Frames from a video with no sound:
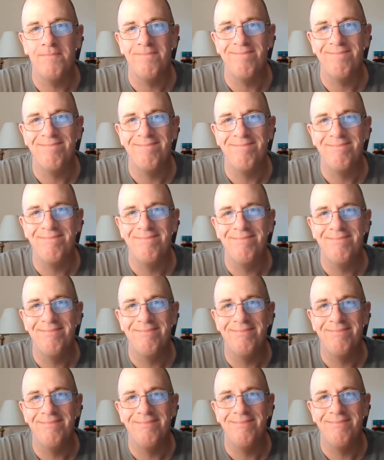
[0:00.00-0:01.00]

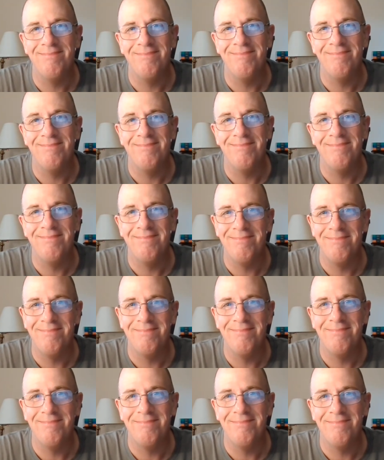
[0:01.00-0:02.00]

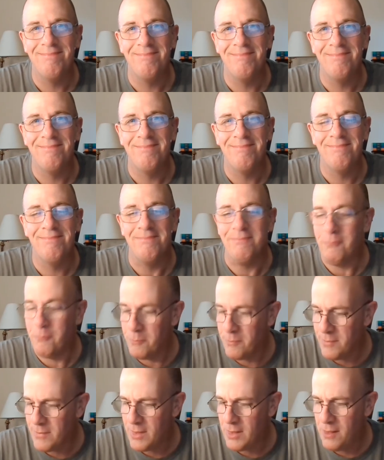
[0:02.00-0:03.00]

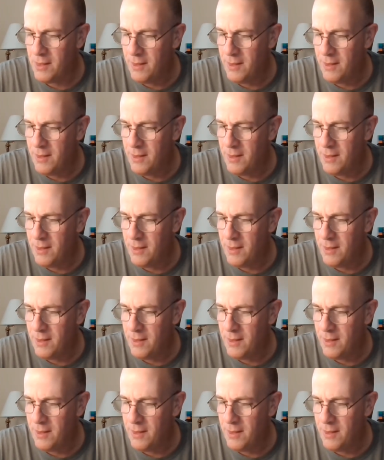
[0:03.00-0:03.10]
No one is speaking in this clip.